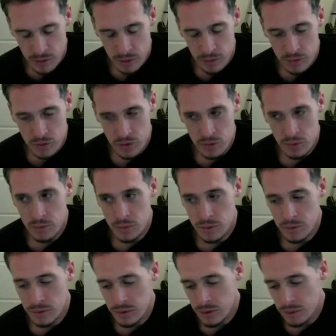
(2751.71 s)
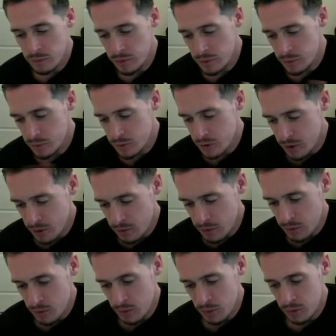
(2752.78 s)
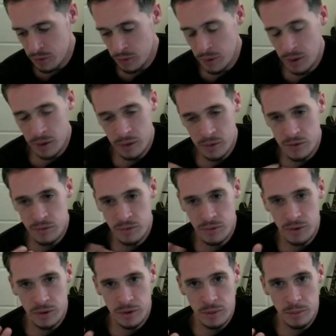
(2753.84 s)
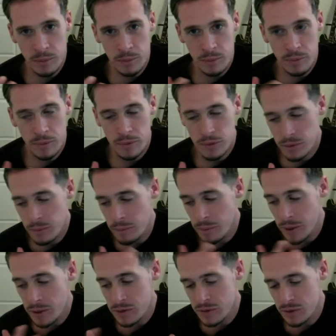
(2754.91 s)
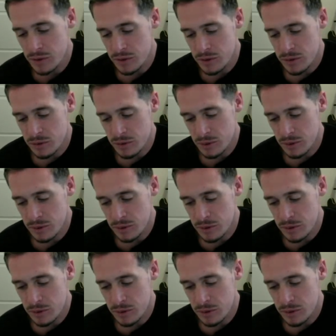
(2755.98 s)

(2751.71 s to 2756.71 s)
So I pretty much covered all the grounds of like the basics, or like